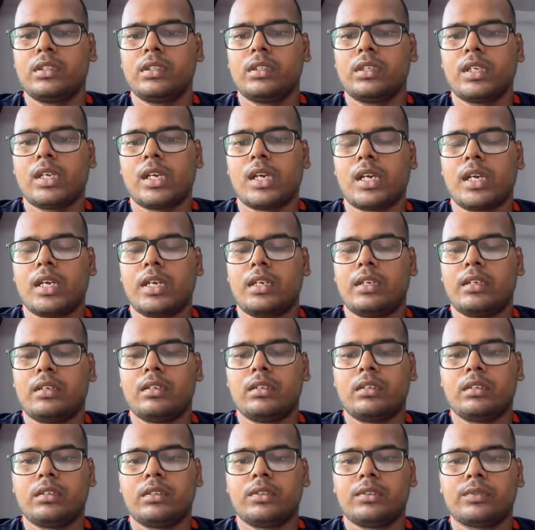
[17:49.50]
and
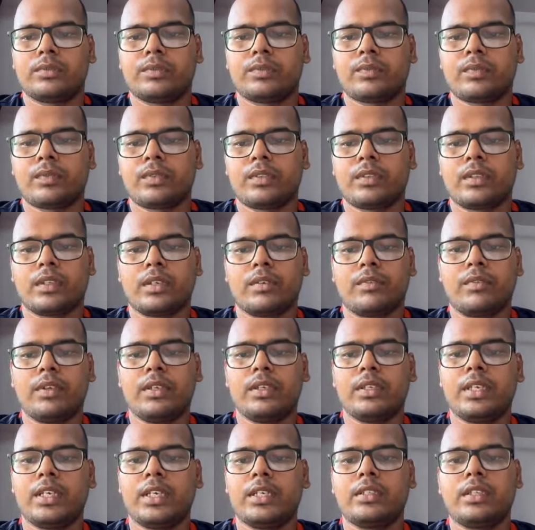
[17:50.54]
we'll
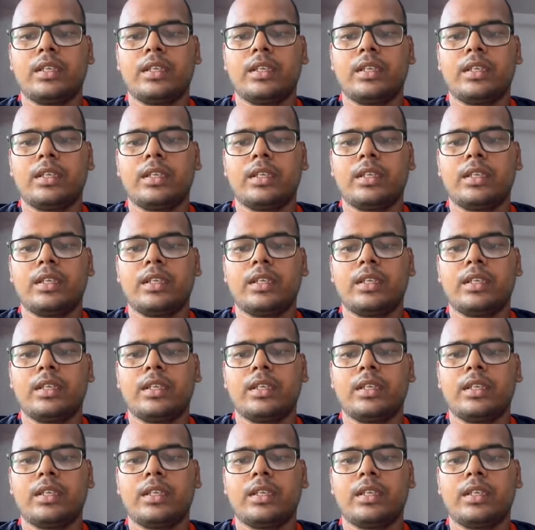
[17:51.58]
get